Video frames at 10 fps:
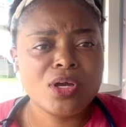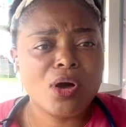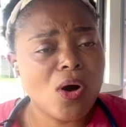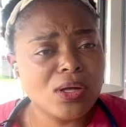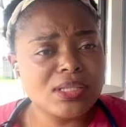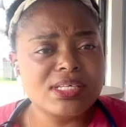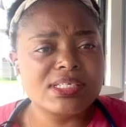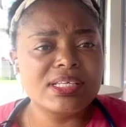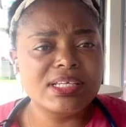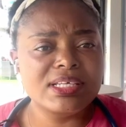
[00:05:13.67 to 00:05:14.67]
all
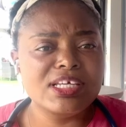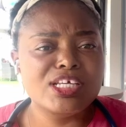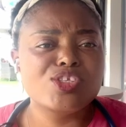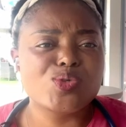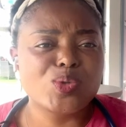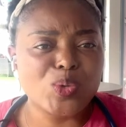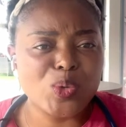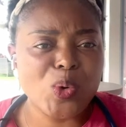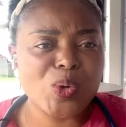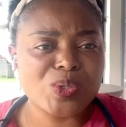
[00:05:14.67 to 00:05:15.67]
this leading to
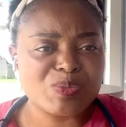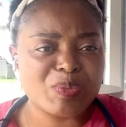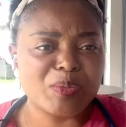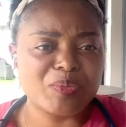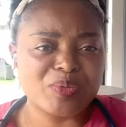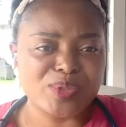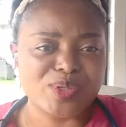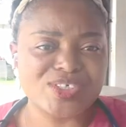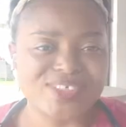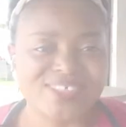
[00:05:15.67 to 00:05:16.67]
low sperm
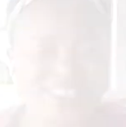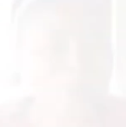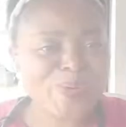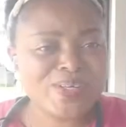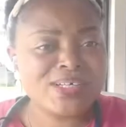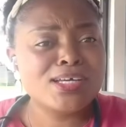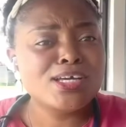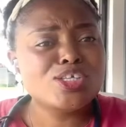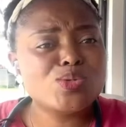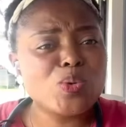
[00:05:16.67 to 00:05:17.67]
production.
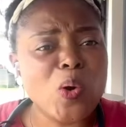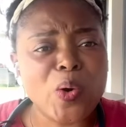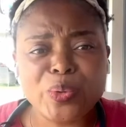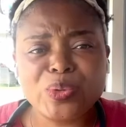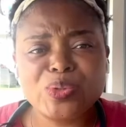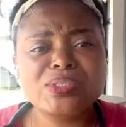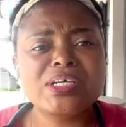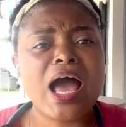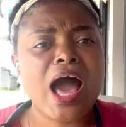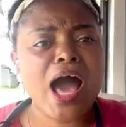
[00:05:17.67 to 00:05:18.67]
To conclude,
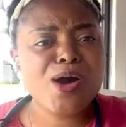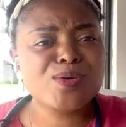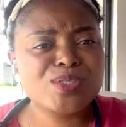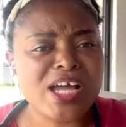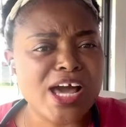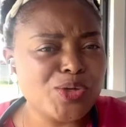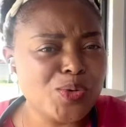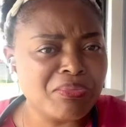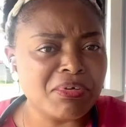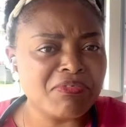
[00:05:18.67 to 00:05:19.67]
how can you
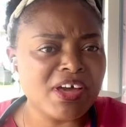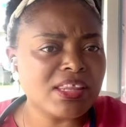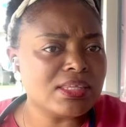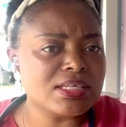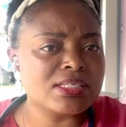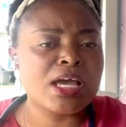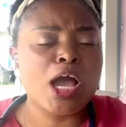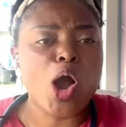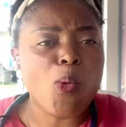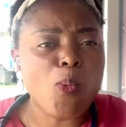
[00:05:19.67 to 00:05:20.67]
prevent this?
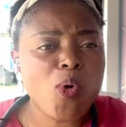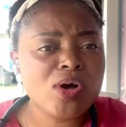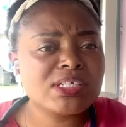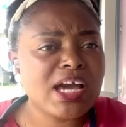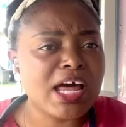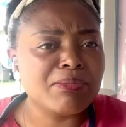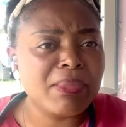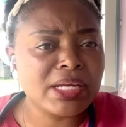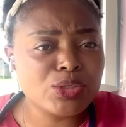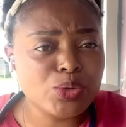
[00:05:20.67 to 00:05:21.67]
What can
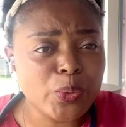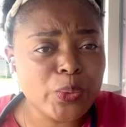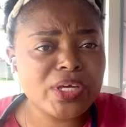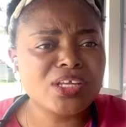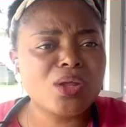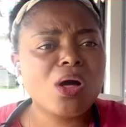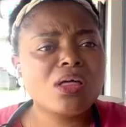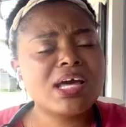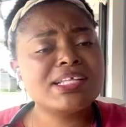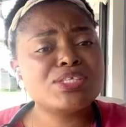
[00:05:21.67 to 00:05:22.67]
men do in
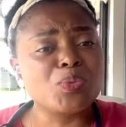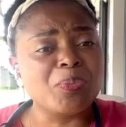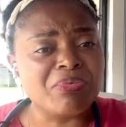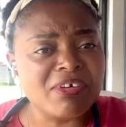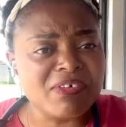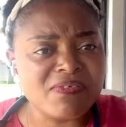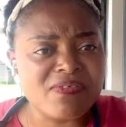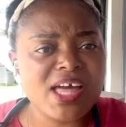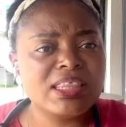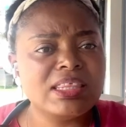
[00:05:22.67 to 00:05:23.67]
order to
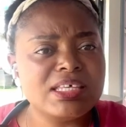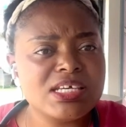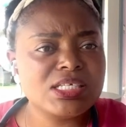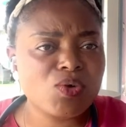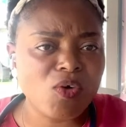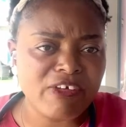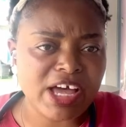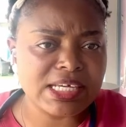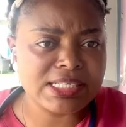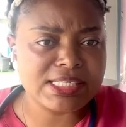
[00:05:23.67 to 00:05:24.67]
prevent this
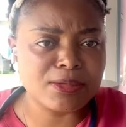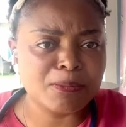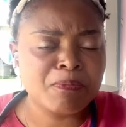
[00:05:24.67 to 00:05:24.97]
overheating?